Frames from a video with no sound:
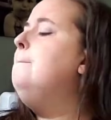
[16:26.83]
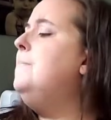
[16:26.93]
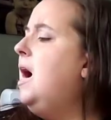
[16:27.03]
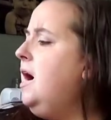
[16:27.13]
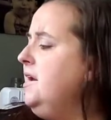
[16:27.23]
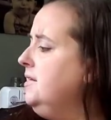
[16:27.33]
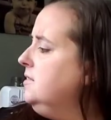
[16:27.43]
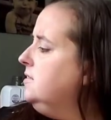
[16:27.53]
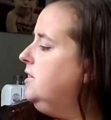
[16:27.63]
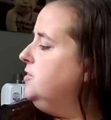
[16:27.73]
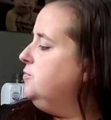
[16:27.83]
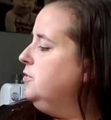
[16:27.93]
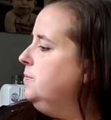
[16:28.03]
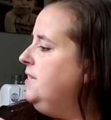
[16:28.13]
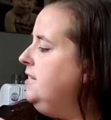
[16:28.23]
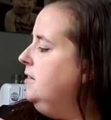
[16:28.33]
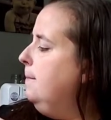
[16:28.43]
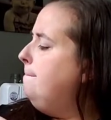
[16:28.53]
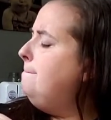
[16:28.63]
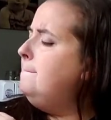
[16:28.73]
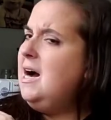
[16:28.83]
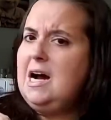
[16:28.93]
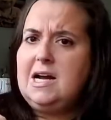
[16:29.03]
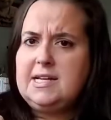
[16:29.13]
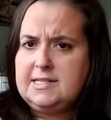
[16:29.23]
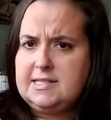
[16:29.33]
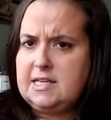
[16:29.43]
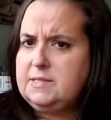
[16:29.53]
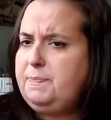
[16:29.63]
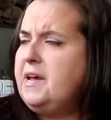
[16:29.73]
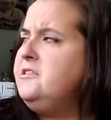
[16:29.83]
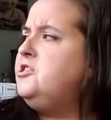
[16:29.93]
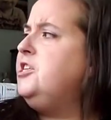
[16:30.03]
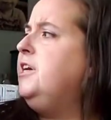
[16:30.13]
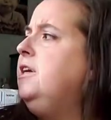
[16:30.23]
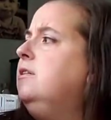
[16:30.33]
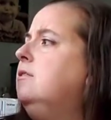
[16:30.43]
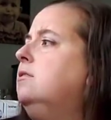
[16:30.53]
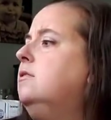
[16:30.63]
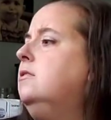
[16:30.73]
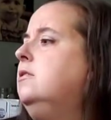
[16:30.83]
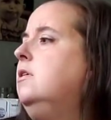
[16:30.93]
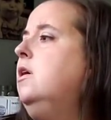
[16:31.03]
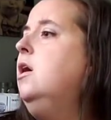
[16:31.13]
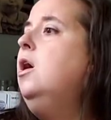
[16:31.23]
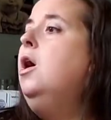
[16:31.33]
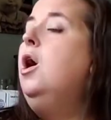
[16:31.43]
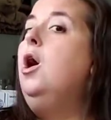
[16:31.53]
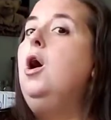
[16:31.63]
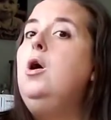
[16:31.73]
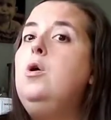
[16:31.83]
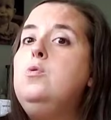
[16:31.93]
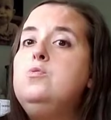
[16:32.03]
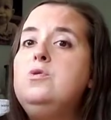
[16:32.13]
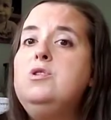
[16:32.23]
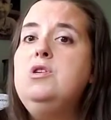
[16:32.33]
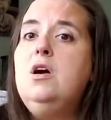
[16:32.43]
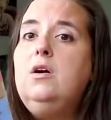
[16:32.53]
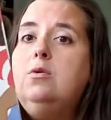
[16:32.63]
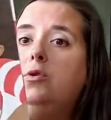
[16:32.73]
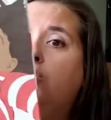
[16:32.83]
Mine, says Ruby. Mine, says Benji. Oh no,